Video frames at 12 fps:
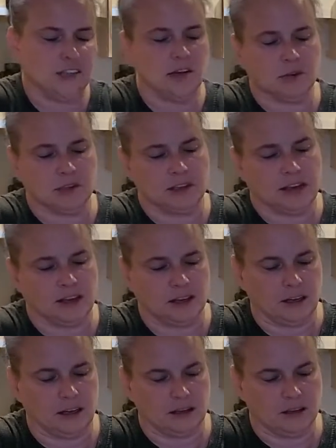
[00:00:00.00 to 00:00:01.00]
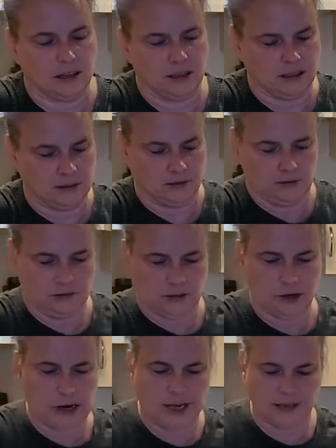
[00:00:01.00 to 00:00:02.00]
almost like the
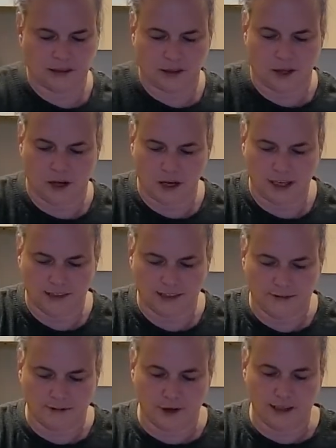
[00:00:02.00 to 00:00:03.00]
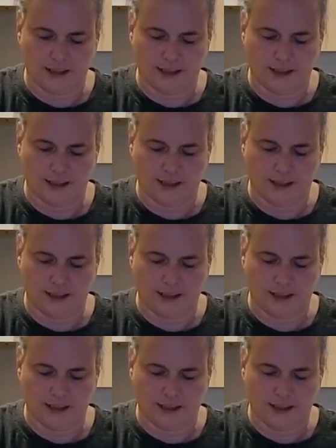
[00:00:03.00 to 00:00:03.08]
cracked slaw, except for it